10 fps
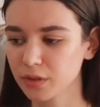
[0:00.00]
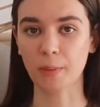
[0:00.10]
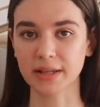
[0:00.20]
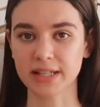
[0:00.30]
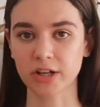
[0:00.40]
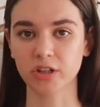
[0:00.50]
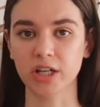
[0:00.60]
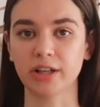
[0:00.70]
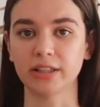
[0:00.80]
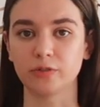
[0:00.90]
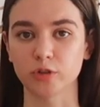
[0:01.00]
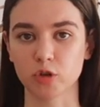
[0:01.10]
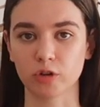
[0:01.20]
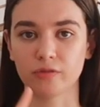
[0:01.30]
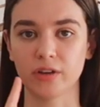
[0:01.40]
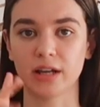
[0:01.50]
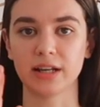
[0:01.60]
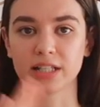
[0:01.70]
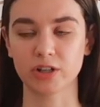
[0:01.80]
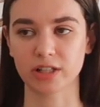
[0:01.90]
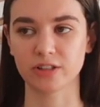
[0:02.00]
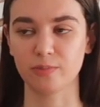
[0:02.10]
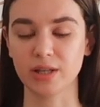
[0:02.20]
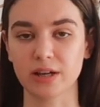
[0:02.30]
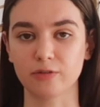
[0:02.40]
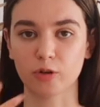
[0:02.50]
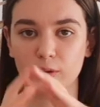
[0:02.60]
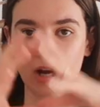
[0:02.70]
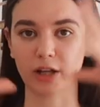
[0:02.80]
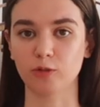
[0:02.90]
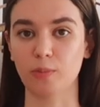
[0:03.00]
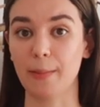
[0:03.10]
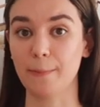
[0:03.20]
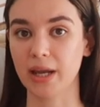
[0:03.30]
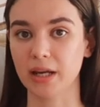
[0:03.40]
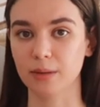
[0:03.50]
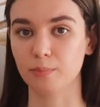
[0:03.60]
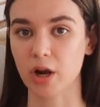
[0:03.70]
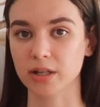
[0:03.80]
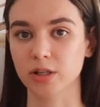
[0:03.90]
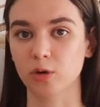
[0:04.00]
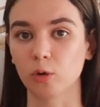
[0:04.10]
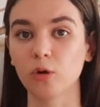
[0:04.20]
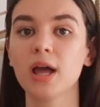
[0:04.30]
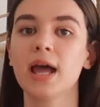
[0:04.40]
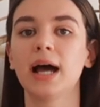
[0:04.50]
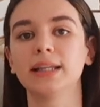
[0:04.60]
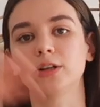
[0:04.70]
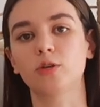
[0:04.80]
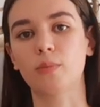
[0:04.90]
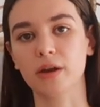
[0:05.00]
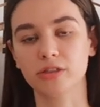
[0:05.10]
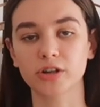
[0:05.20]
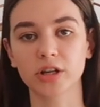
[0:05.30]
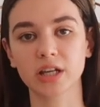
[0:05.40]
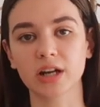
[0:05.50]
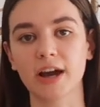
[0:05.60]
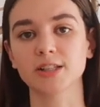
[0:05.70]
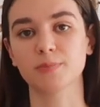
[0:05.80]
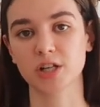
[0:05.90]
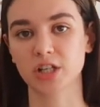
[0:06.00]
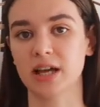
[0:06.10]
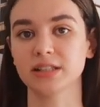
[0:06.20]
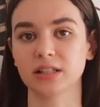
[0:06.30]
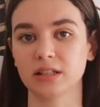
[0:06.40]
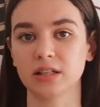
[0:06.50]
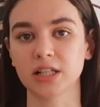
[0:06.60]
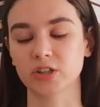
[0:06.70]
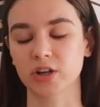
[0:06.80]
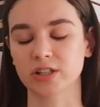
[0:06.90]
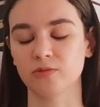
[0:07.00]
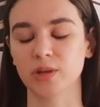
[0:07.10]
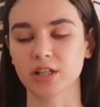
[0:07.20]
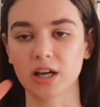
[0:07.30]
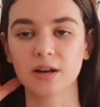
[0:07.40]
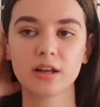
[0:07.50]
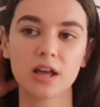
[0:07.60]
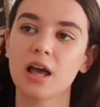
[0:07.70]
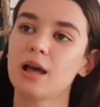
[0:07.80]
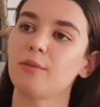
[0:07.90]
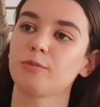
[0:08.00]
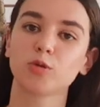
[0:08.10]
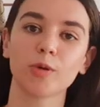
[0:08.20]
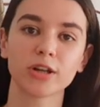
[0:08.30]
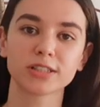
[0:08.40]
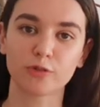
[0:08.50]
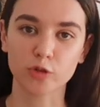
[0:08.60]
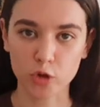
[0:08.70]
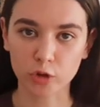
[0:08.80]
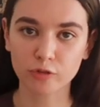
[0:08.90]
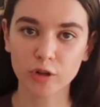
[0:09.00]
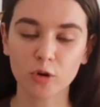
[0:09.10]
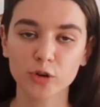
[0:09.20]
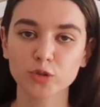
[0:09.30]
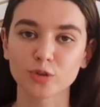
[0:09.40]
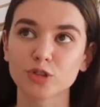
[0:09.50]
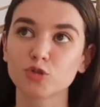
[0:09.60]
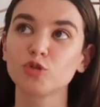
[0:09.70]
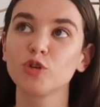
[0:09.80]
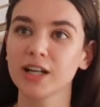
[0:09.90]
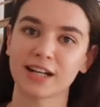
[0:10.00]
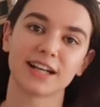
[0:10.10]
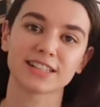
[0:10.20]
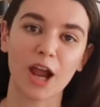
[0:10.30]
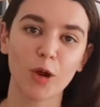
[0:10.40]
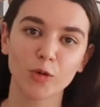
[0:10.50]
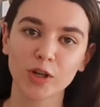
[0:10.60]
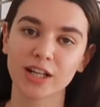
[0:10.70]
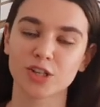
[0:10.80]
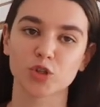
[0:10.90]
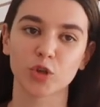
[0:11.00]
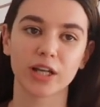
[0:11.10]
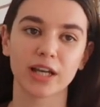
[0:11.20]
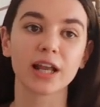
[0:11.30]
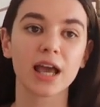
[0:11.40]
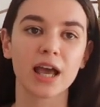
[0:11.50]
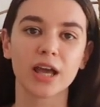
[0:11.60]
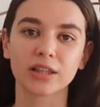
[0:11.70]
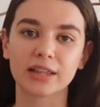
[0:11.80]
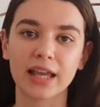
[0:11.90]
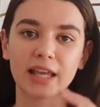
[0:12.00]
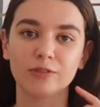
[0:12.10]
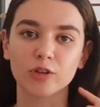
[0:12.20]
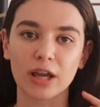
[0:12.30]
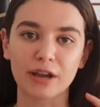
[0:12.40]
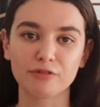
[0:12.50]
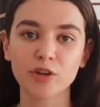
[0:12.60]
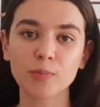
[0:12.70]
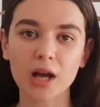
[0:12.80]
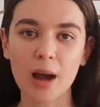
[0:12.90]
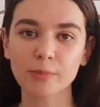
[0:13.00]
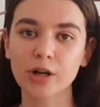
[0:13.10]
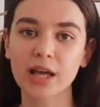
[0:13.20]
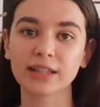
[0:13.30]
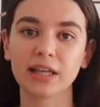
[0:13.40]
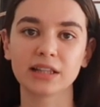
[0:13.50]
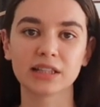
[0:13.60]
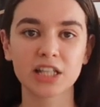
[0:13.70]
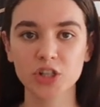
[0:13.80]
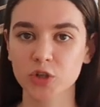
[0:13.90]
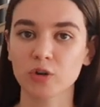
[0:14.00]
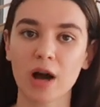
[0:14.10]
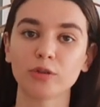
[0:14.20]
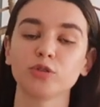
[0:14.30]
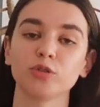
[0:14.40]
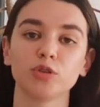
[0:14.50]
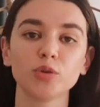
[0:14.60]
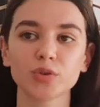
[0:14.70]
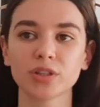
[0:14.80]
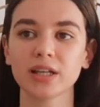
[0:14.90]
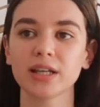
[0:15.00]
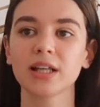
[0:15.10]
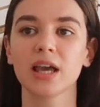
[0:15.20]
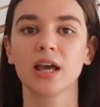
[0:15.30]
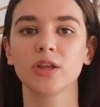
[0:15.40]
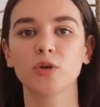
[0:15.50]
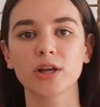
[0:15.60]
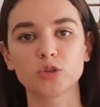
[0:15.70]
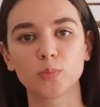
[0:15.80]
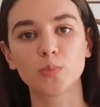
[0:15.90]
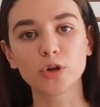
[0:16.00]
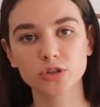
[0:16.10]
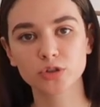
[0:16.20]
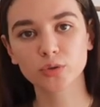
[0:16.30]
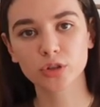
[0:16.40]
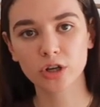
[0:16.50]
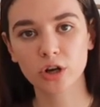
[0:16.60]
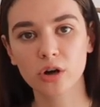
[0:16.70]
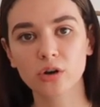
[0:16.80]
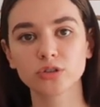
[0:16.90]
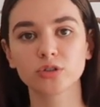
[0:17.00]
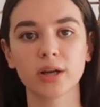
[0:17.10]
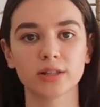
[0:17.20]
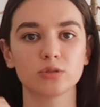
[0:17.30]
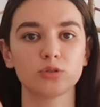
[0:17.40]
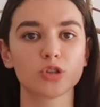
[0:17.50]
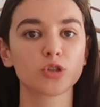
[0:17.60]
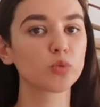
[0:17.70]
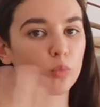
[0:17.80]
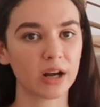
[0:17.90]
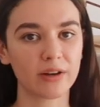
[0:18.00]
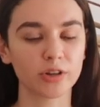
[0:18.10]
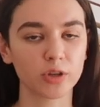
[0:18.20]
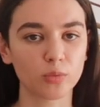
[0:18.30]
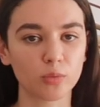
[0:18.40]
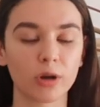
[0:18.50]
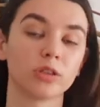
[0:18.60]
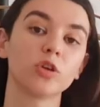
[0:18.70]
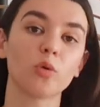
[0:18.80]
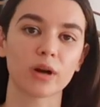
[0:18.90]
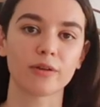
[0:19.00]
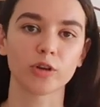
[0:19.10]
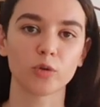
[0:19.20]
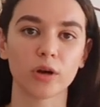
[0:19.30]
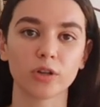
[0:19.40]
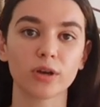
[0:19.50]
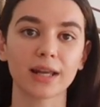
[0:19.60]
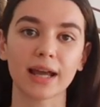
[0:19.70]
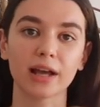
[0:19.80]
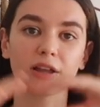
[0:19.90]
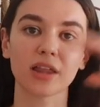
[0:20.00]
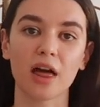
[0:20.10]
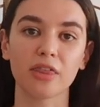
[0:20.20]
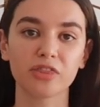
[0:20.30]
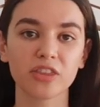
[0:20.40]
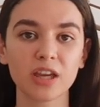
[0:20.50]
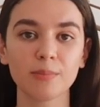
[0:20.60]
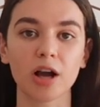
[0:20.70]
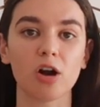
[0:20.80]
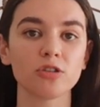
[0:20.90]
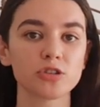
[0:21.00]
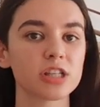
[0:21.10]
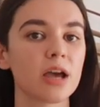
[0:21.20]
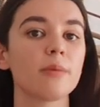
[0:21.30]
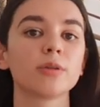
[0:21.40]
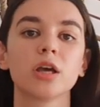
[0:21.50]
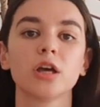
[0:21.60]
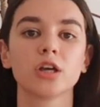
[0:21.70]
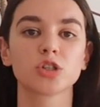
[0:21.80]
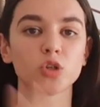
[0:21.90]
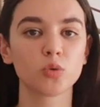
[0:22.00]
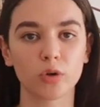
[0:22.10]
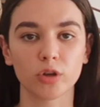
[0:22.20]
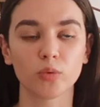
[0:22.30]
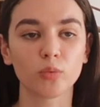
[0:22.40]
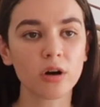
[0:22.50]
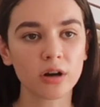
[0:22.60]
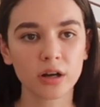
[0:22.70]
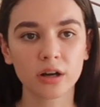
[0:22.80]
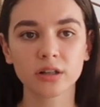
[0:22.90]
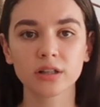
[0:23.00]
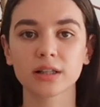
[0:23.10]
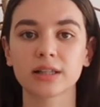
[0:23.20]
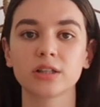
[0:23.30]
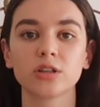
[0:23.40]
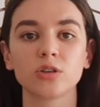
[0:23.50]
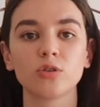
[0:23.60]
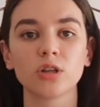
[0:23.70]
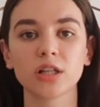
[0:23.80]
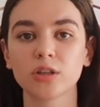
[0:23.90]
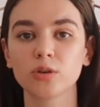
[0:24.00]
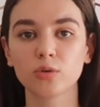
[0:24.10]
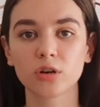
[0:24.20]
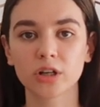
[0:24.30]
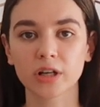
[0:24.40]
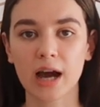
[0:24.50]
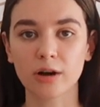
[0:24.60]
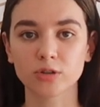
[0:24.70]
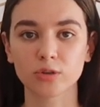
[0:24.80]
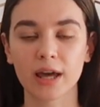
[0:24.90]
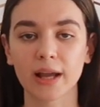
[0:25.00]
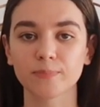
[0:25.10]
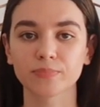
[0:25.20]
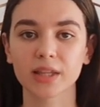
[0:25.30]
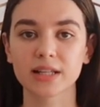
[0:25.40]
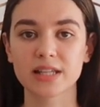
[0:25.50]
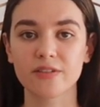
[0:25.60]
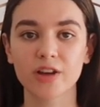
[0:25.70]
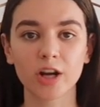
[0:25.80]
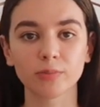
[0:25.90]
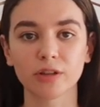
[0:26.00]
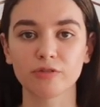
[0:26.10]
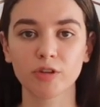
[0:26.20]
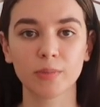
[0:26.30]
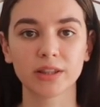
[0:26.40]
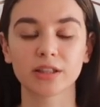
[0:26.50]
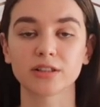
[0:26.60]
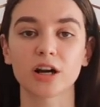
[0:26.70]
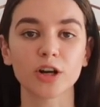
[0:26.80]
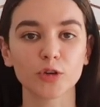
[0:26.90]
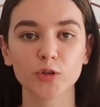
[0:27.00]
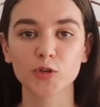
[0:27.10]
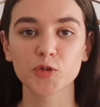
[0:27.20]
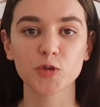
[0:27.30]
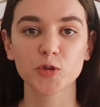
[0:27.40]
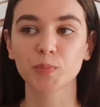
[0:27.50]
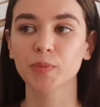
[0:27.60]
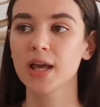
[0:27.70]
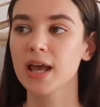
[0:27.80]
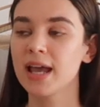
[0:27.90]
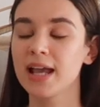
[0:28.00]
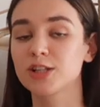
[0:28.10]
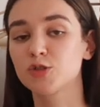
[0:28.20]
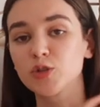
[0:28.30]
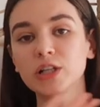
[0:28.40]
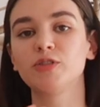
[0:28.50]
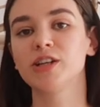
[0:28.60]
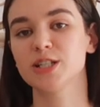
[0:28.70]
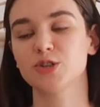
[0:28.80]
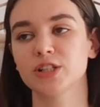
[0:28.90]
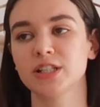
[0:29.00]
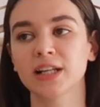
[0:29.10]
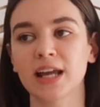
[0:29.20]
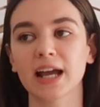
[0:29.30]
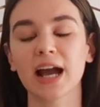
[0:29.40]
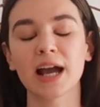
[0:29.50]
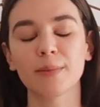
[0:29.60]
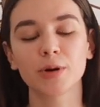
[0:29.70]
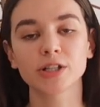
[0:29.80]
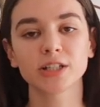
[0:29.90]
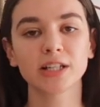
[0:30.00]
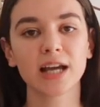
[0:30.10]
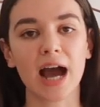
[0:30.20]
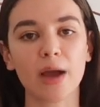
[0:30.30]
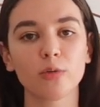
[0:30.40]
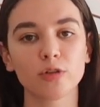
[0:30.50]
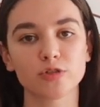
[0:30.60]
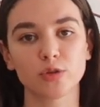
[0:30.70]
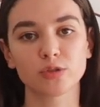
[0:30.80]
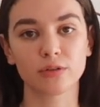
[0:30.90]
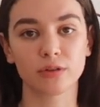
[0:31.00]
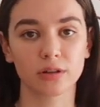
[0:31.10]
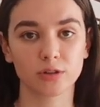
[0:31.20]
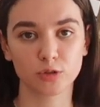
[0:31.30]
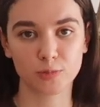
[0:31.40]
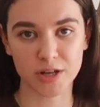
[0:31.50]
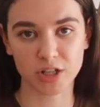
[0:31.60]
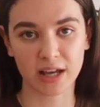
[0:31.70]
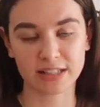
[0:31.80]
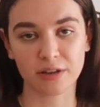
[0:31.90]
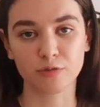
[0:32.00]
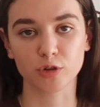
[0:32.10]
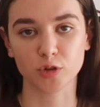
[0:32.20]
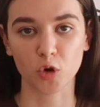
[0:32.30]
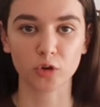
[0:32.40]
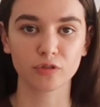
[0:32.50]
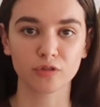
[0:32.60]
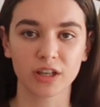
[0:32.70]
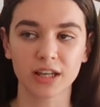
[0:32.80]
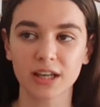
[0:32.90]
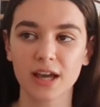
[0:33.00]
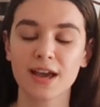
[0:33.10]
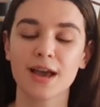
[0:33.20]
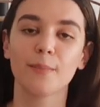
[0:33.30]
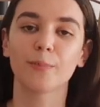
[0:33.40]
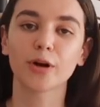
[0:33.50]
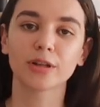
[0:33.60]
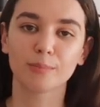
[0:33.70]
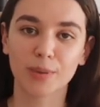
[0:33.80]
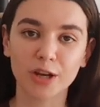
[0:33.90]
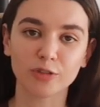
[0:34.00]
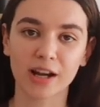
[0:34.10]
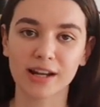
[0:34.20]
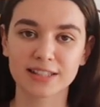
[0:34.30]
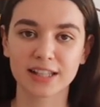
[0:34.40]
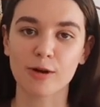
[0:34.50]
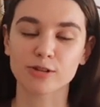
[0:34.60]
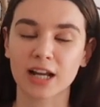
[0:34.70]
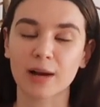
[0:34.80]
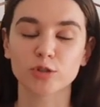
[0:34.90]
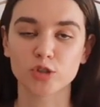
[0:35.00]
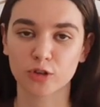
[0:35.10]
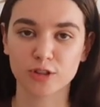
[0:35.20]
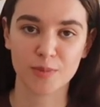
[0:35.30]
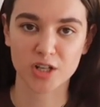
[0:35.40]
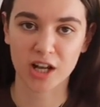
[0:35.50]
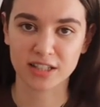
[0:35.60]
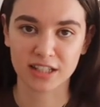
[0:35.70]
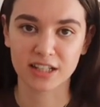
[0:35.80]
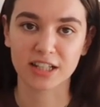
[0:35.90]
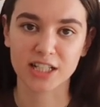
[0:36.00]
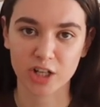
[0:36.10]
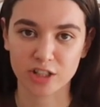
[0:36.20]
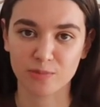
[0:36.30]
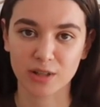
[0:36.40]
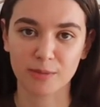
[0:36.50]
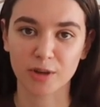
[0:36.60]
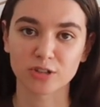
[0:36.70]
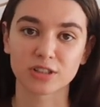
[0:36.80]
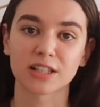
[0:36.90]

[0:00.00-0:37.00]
my second year I did photography and interactive media for kind of my main practical, and then my third year I specialized in interactive media. To be honest, the photography course was really nice. I really enjoyed it. They give you like a film camera, they teach you how to use it, you get to book studios, you get to shoot whatever you want, not whatever you want, you get like a theme, a concept, shoot what you want. You learn how to like develop the film in the dark room. It's really, really interesting. Like personally, I would have chosen to specialize in photography, but being realistic, I was like, I'm just gonna specialize in interactive media because